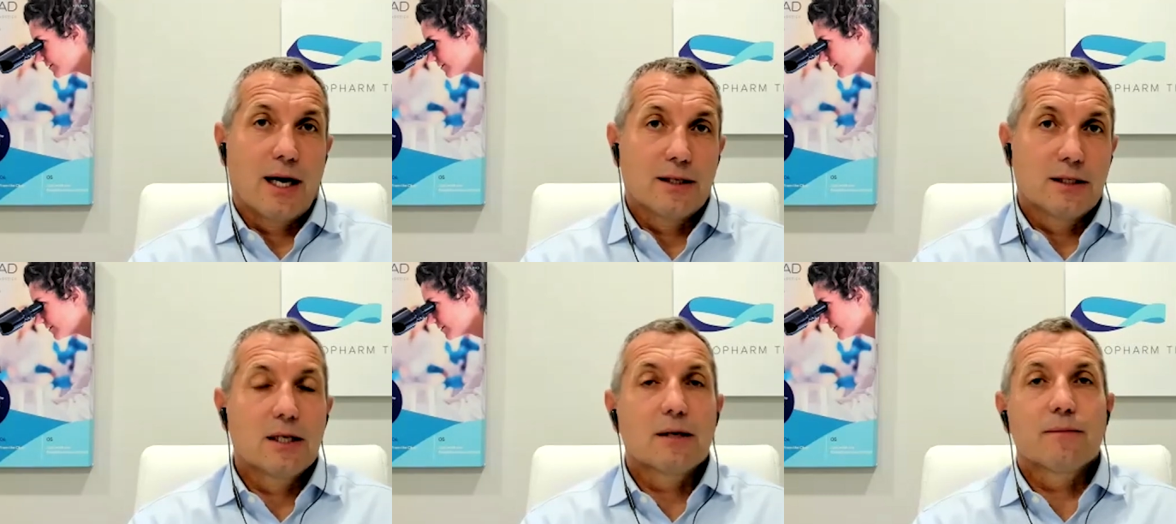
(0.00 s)

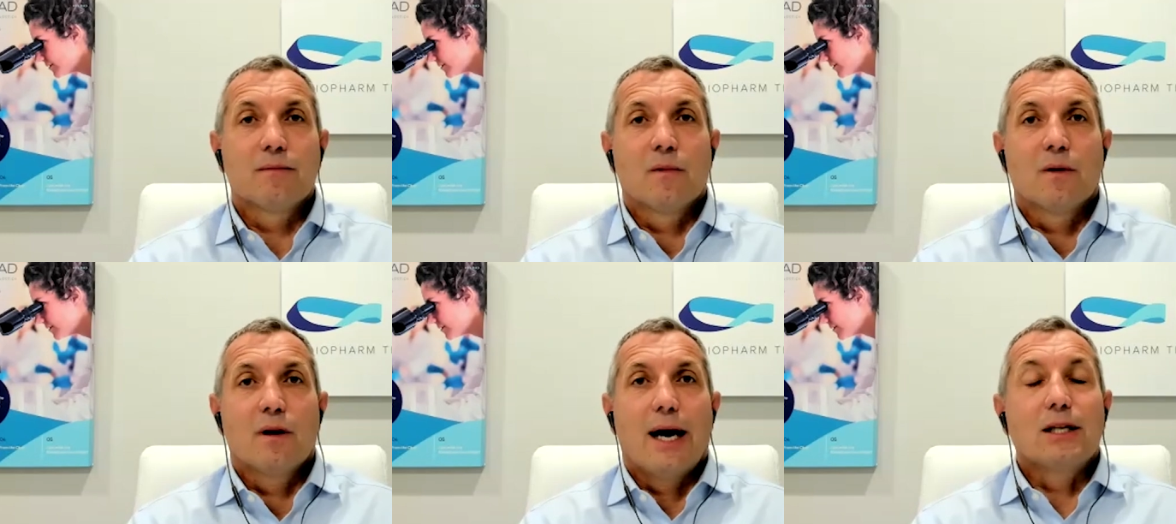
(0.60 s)
Speaker 1: cancer,
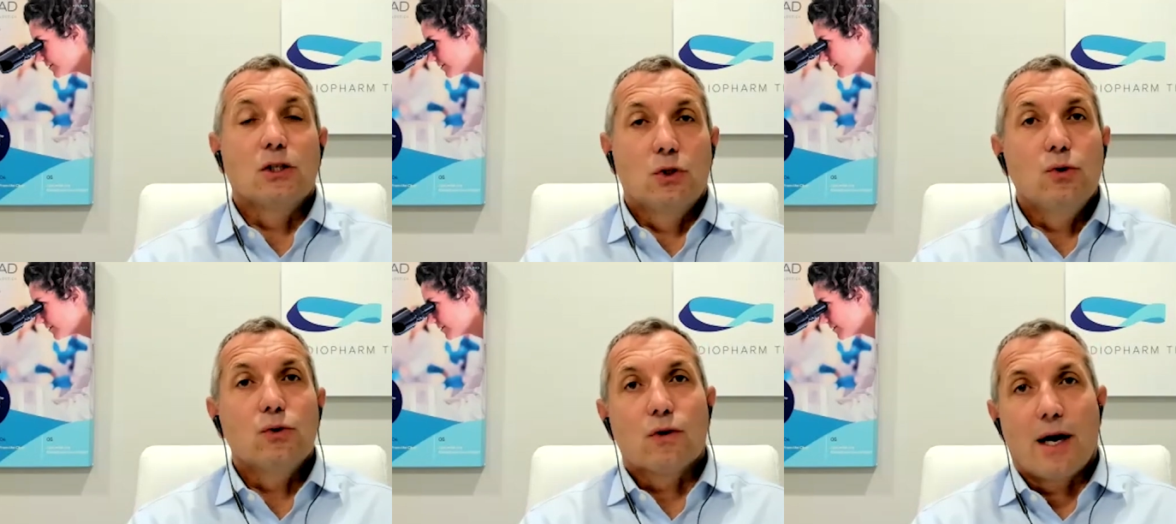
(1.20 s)
and
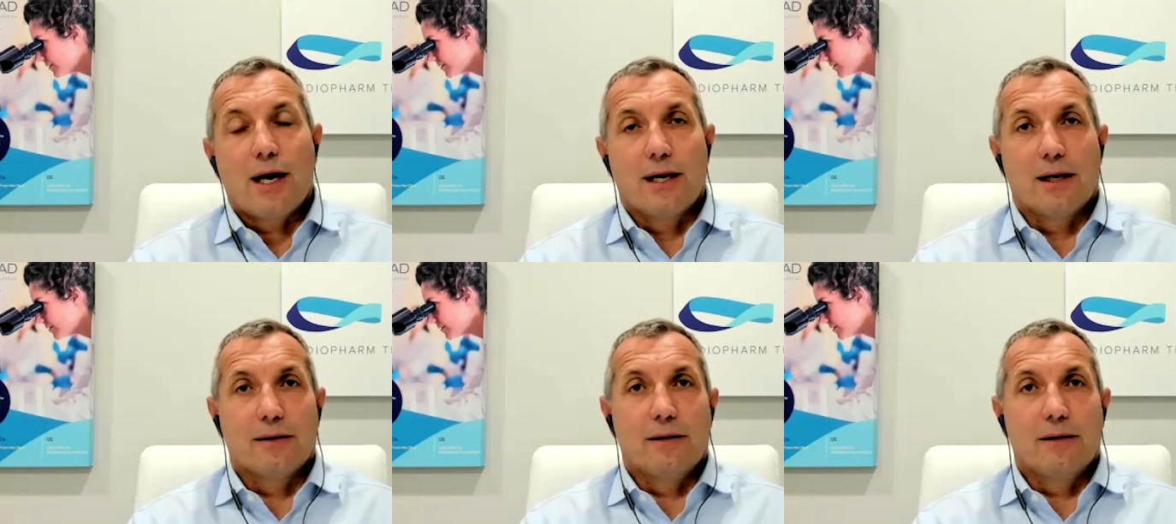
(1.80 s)
two trials